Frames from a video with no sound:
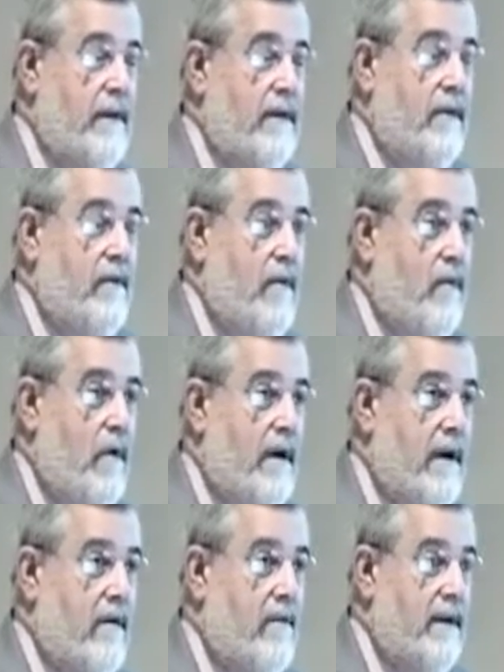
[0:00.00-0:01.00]
they do a
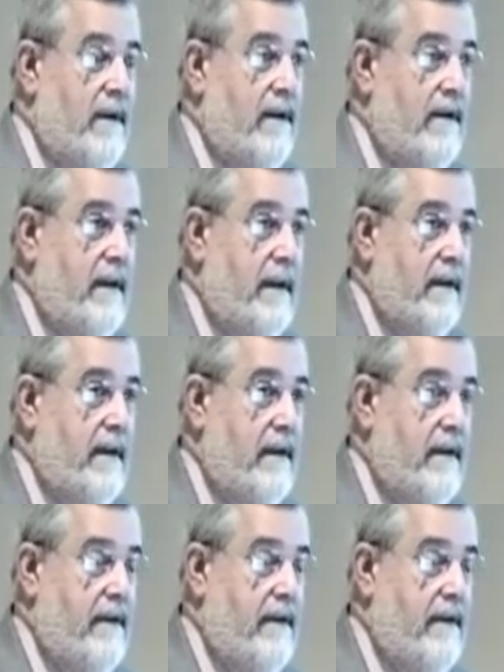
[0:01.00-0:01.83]
one-hour intake,